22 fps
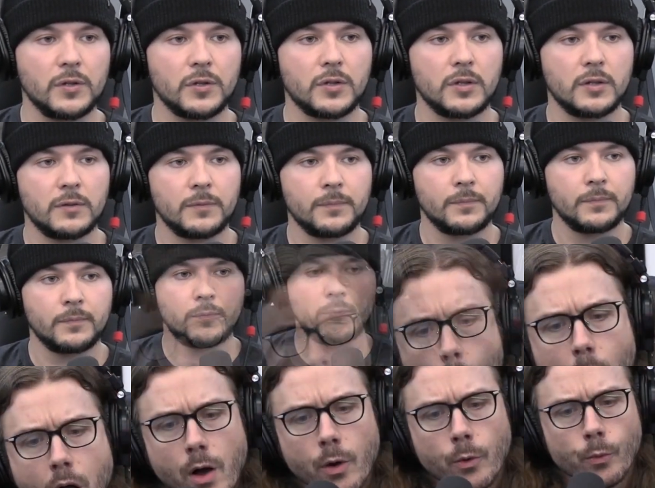It also says a
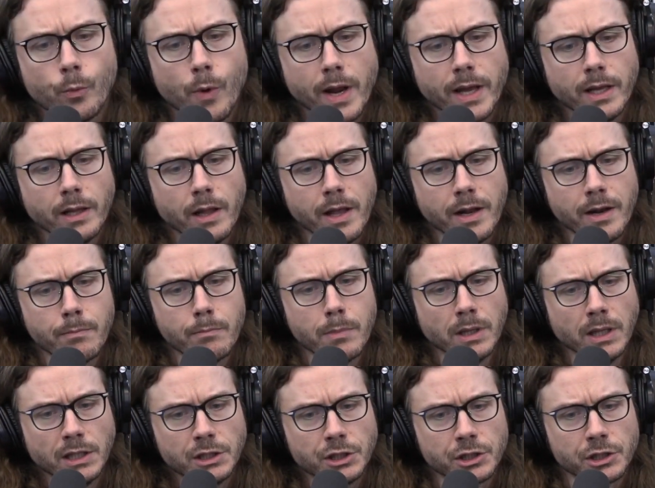well regulated
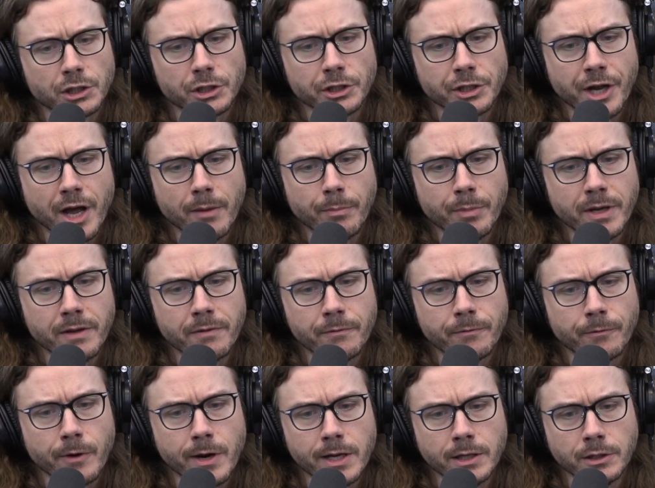militia shall not be
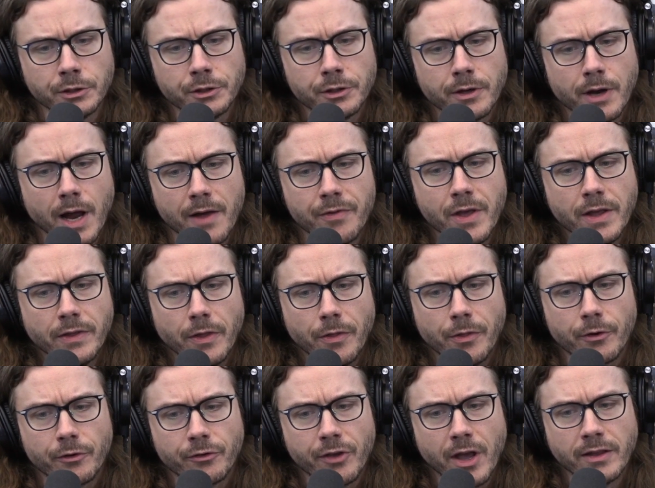infringed. I think
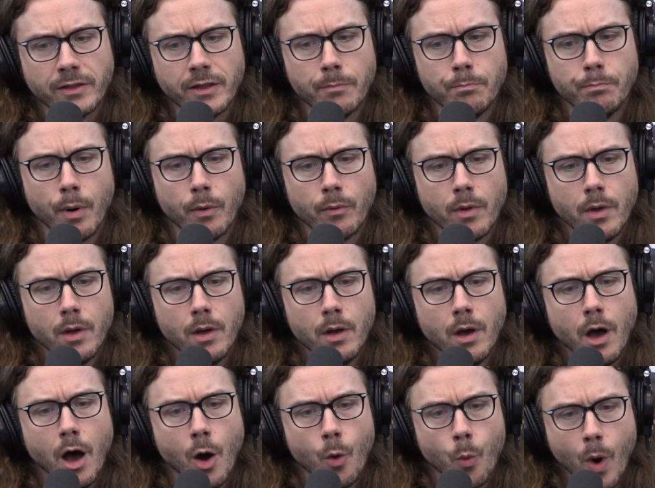that they're saying it, it, doesn't
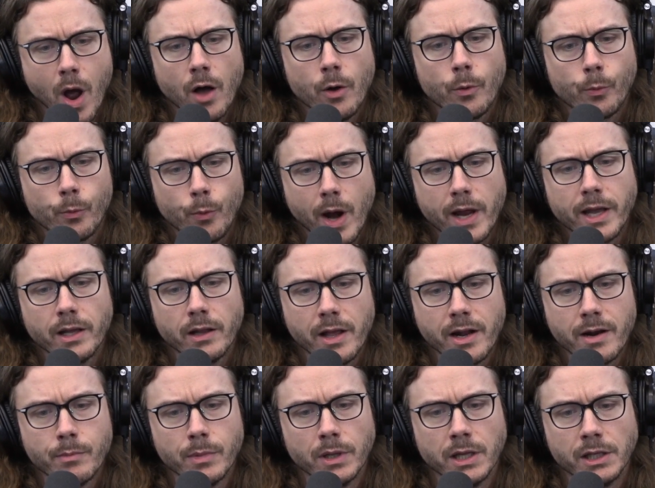say that. A well
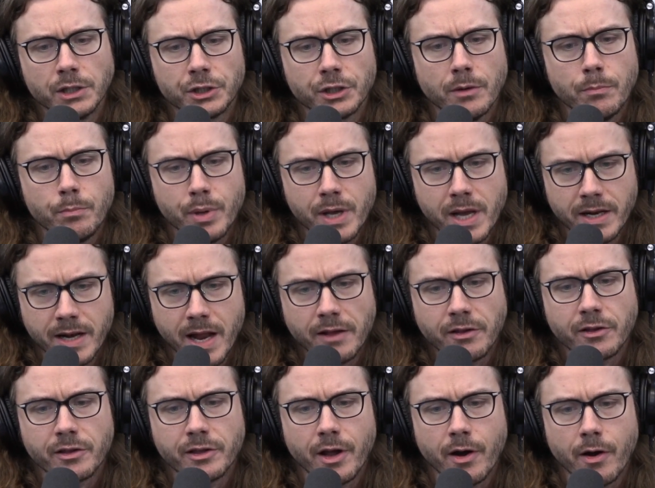regulated militia being
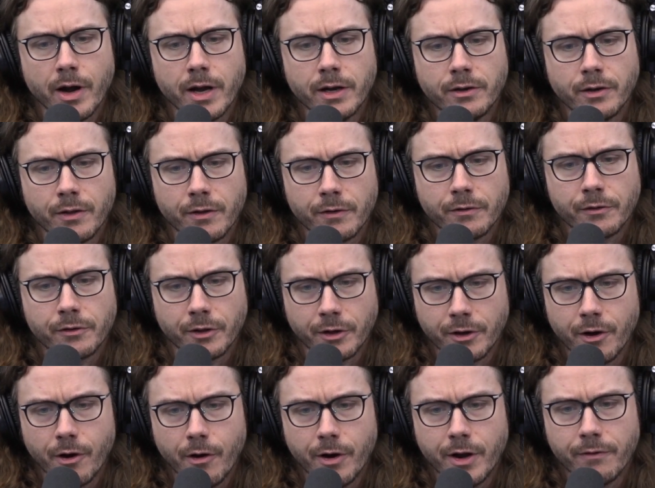necessary to the
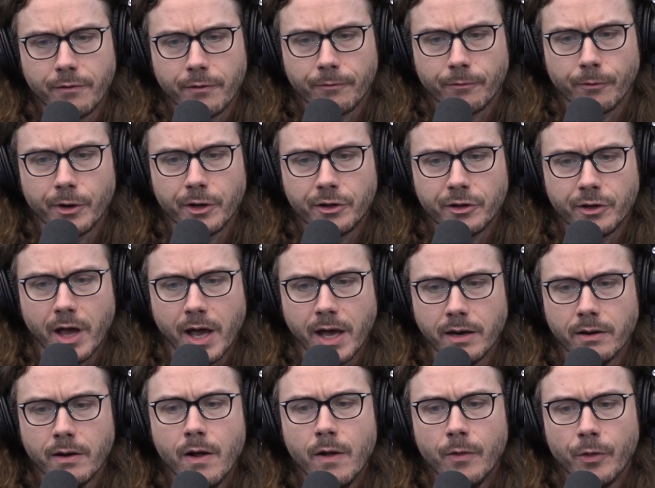security of a free
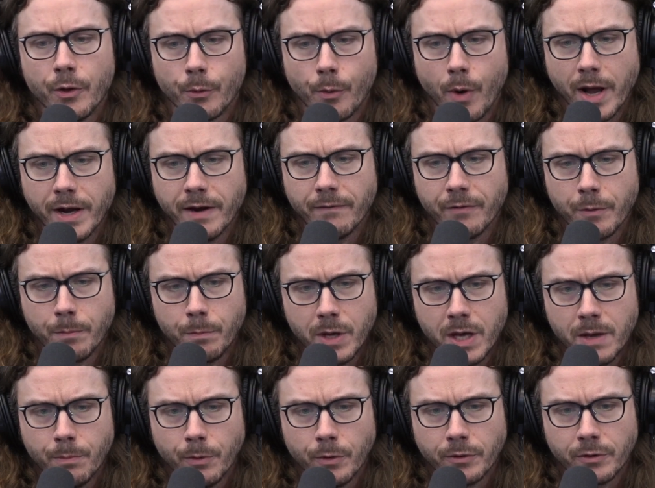state, the right of the
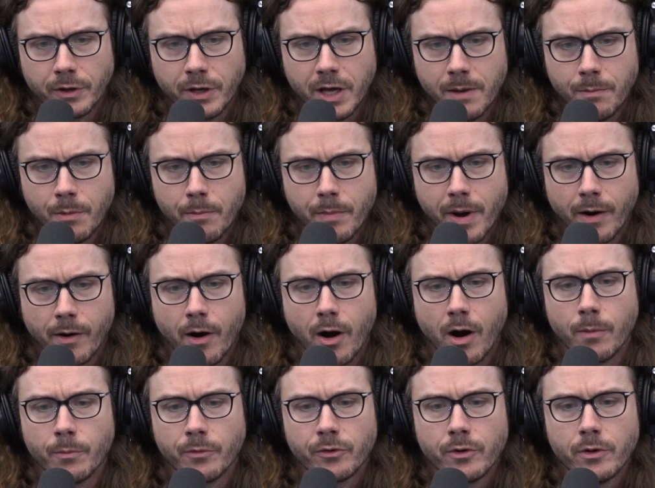people to keep and bear
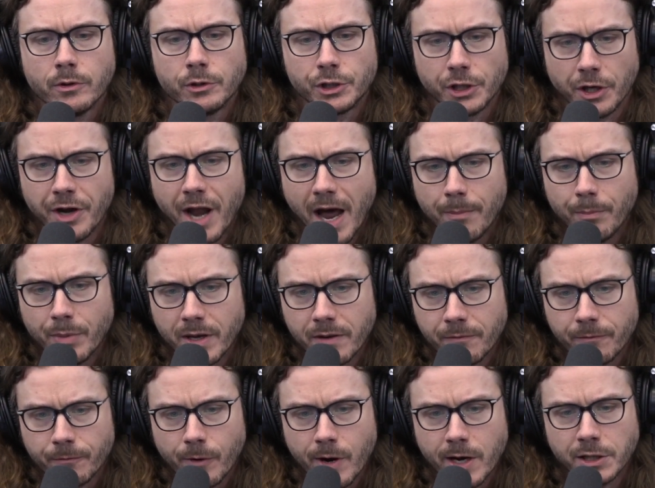arms shall not be
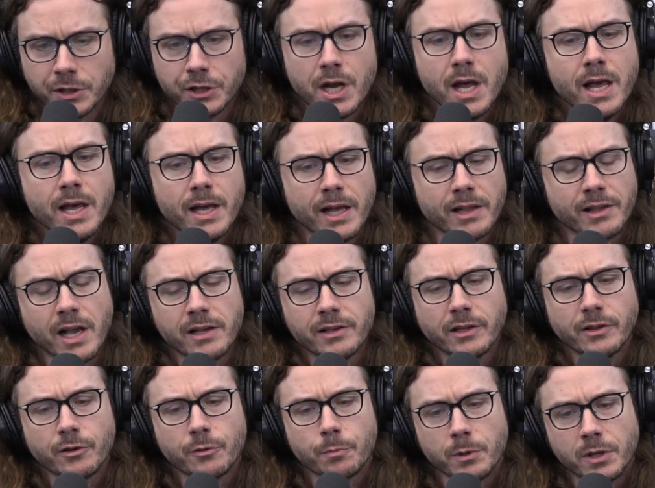infringed. It
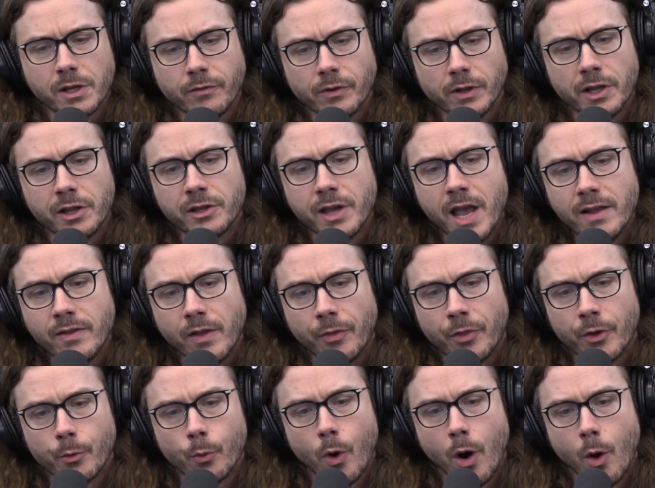sounds like they're specifically saying
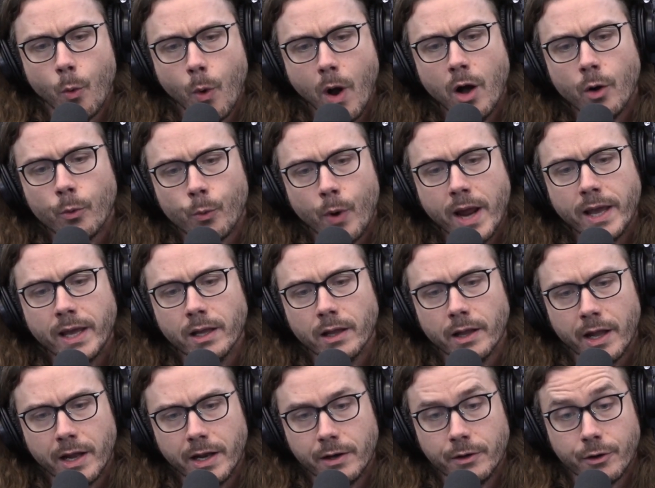that the, a well
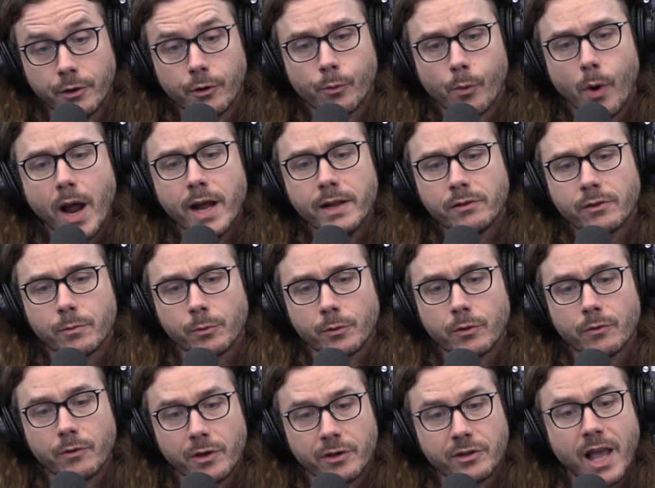regulated, your right
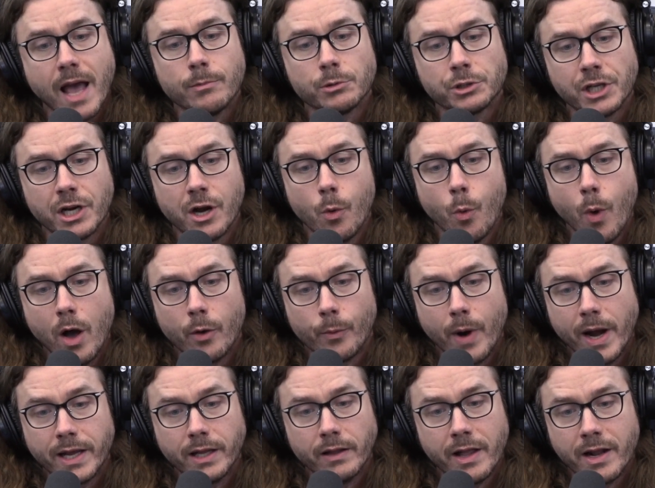to establishing a
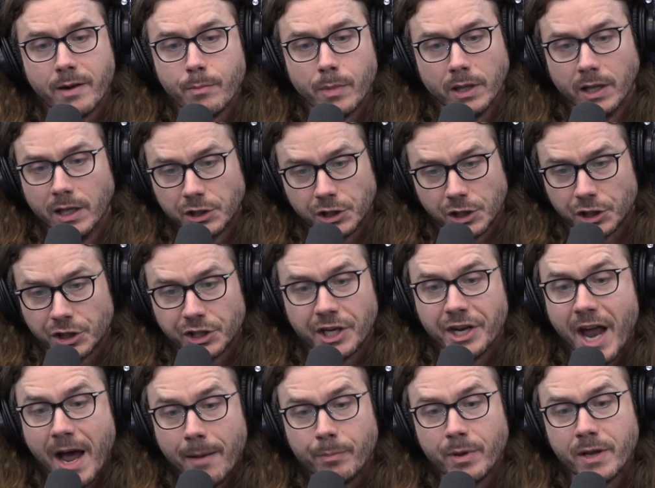well regulated militia
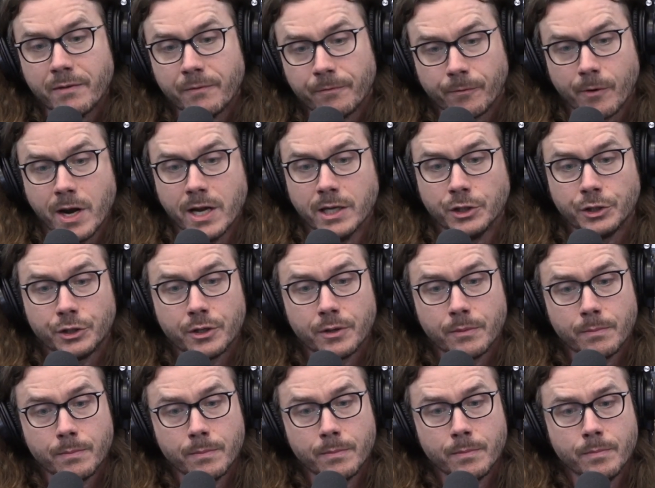shall not be infringed.